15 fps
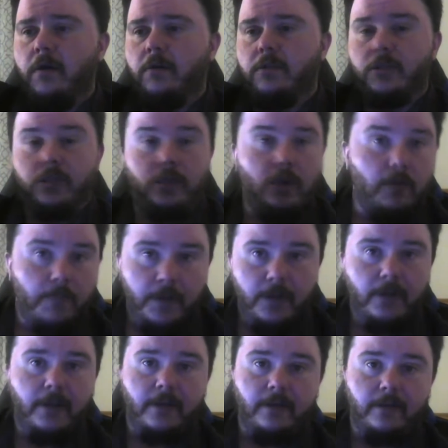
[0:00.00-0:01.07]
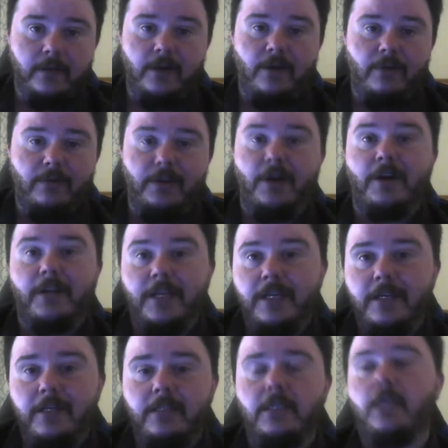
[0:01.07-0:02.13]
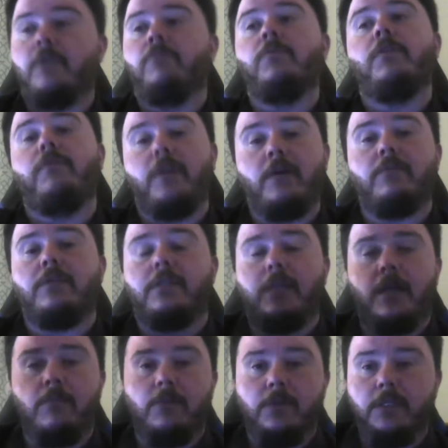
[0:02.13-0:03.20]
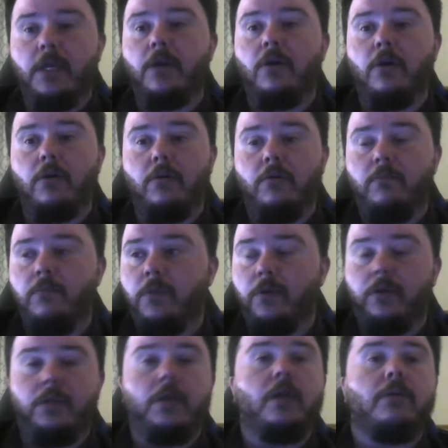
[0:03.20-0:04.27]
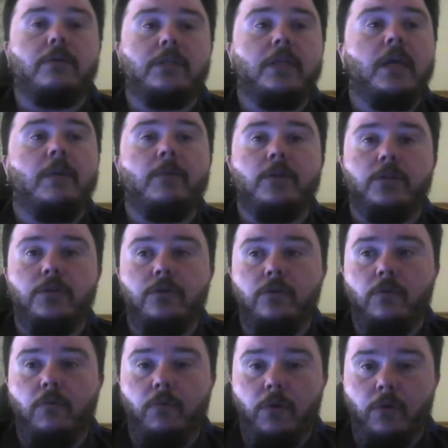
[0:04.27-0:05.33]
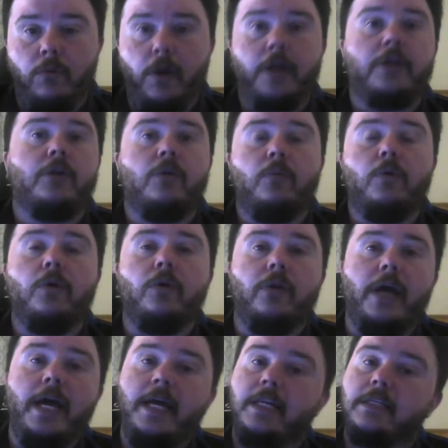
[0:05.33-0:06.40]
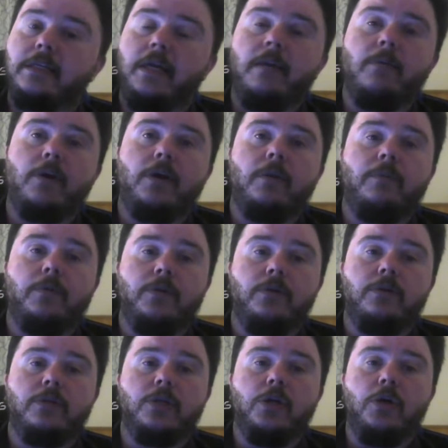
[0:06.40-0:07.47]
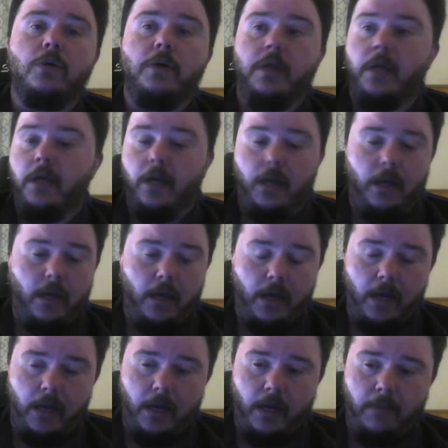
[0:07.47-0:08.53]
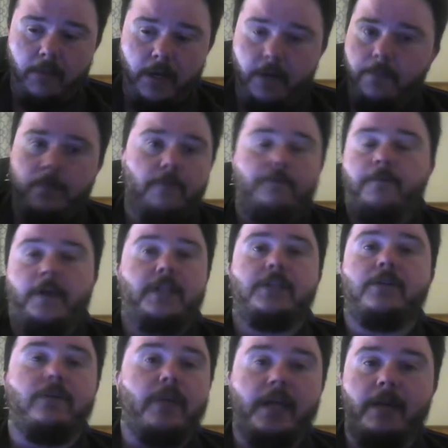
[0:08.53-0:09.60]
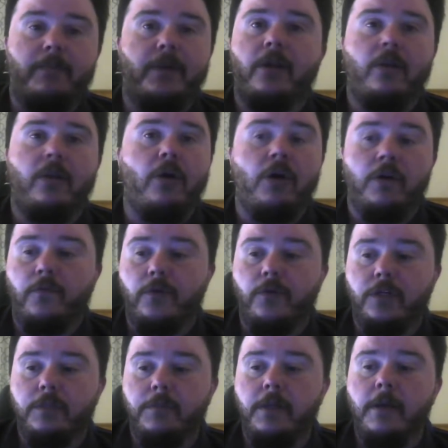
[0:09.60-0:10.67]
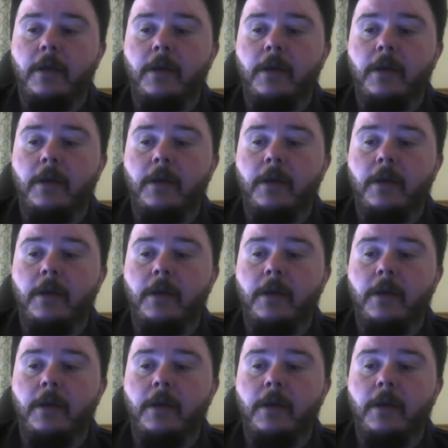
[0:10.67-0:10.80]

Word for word: stupid and you know young kids and we've dealt with scammers that are million dollar scammers who will wreck your world i had a scammer a couple years ago and i i'm not a professional like i'm not law enforcement